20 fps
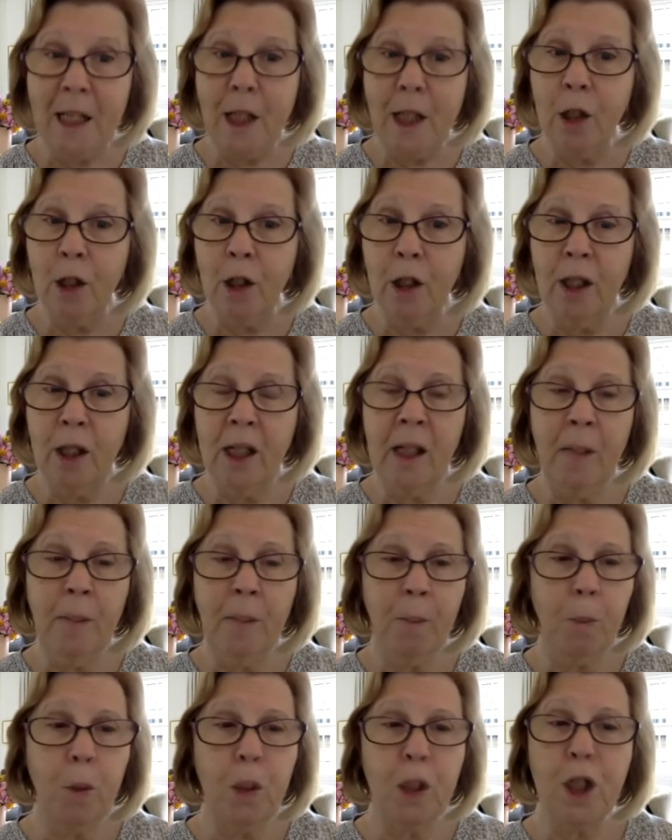learning,
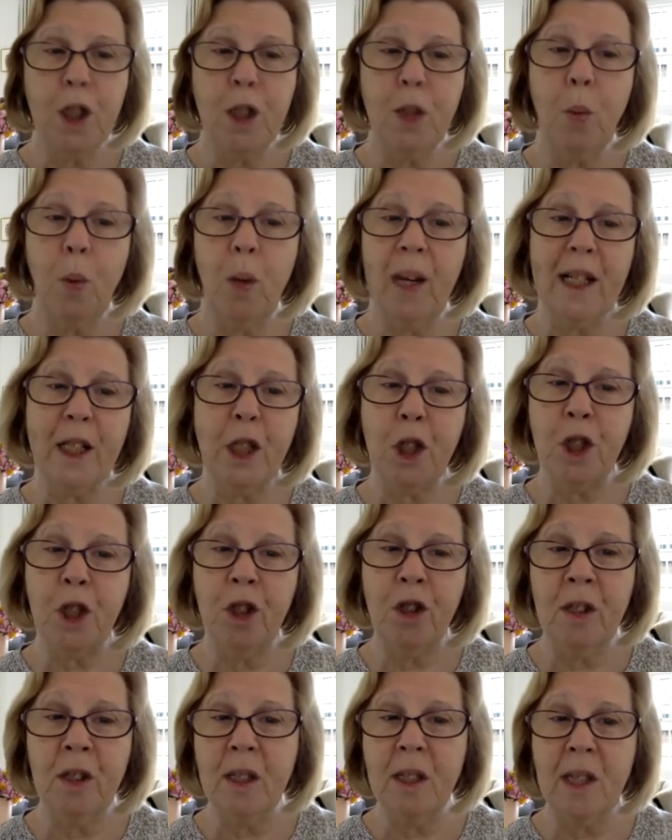which is where
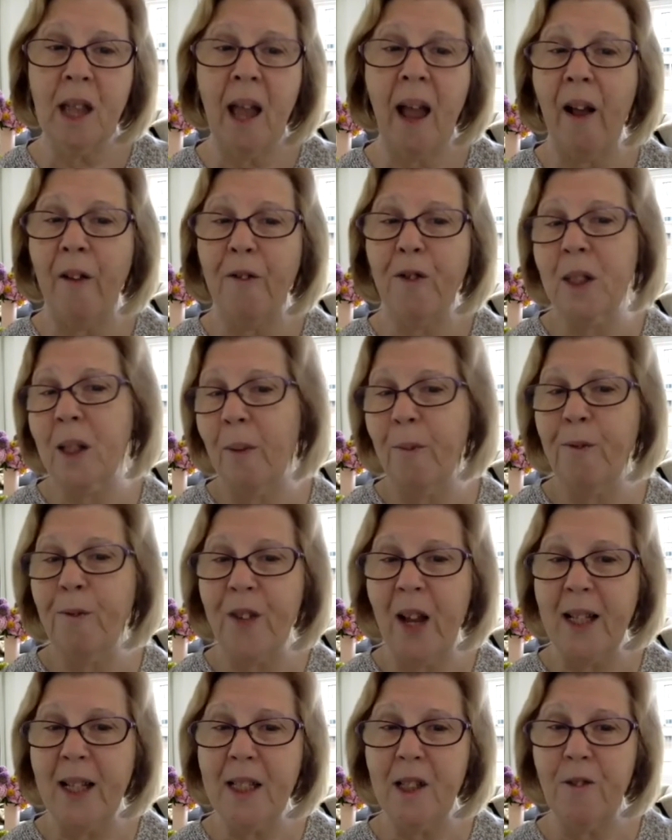students have some
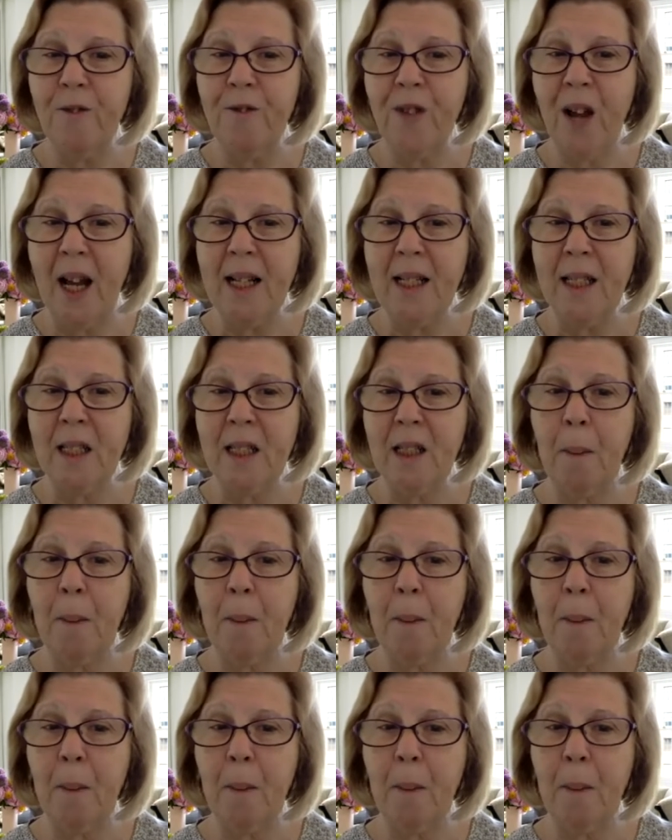face-to-face